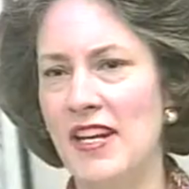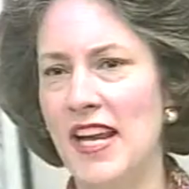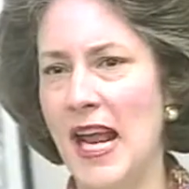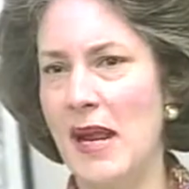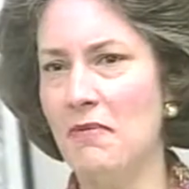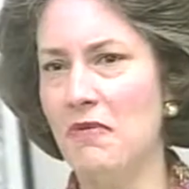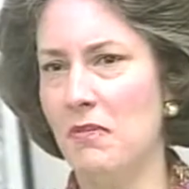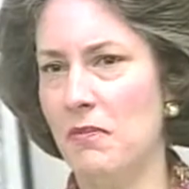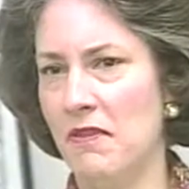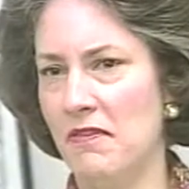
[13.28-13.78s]

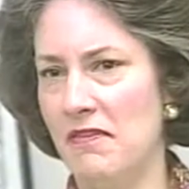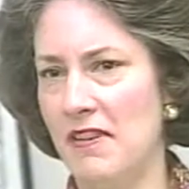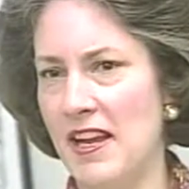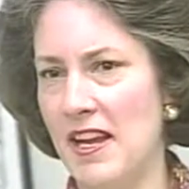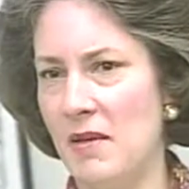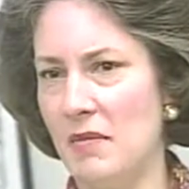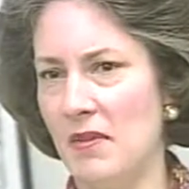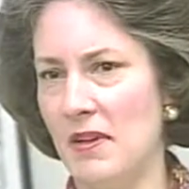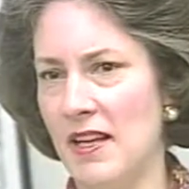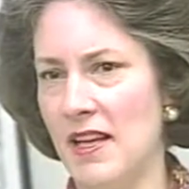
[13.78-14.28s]
came from a
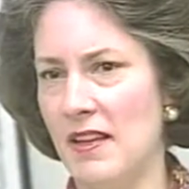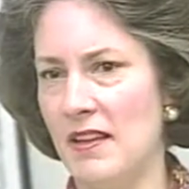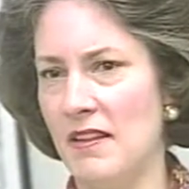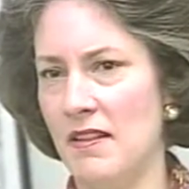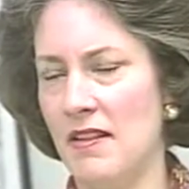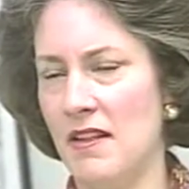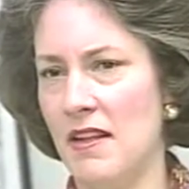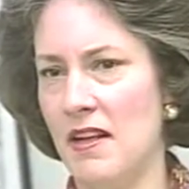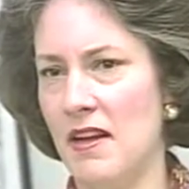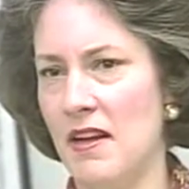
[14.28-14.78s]
family
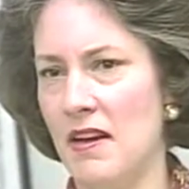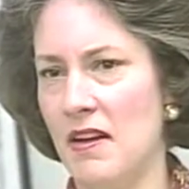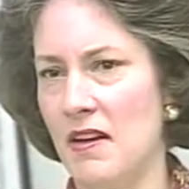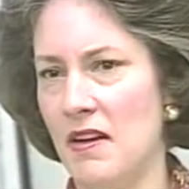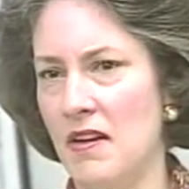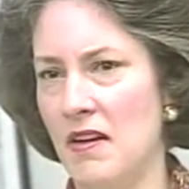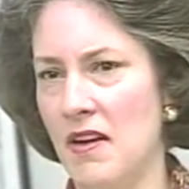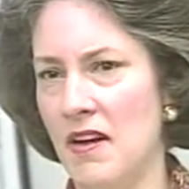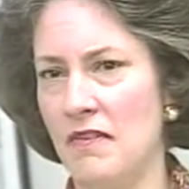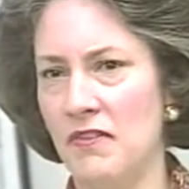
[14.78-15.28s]

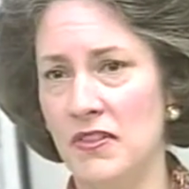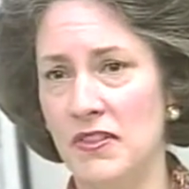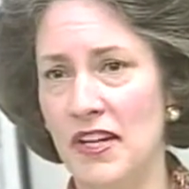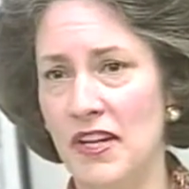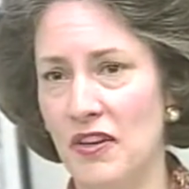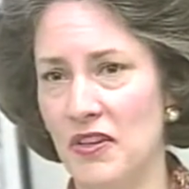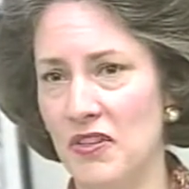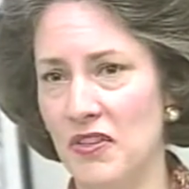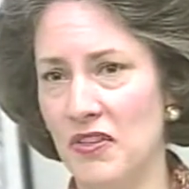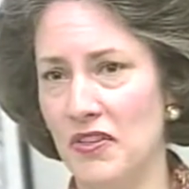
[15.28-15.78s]
of
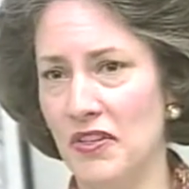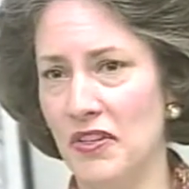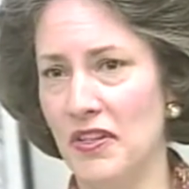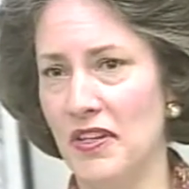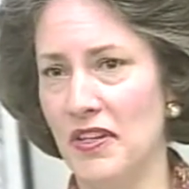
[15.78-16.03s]
singers.